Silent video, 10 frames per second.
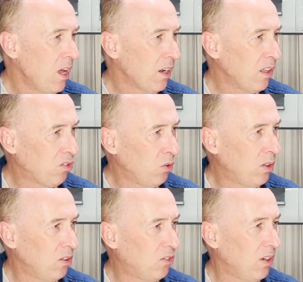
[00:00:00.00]
Let's look
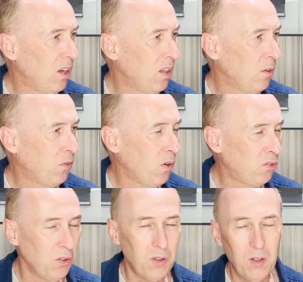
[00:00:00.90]
at the
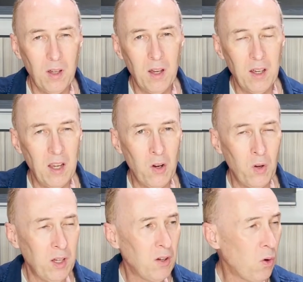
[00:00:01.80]
first
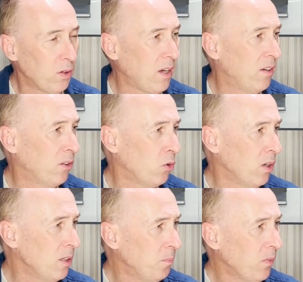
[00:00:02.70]
area or
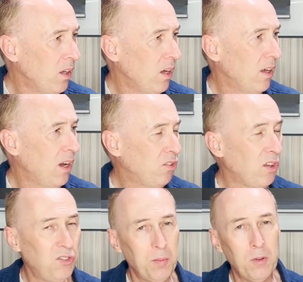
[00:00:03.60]
category, as I
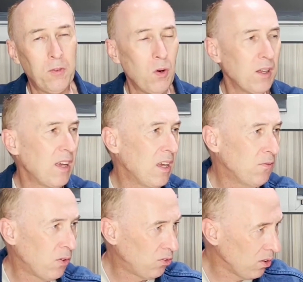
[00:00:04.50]
said before,
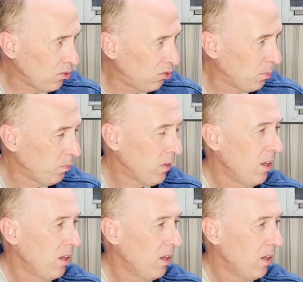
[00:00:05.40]
emphasis.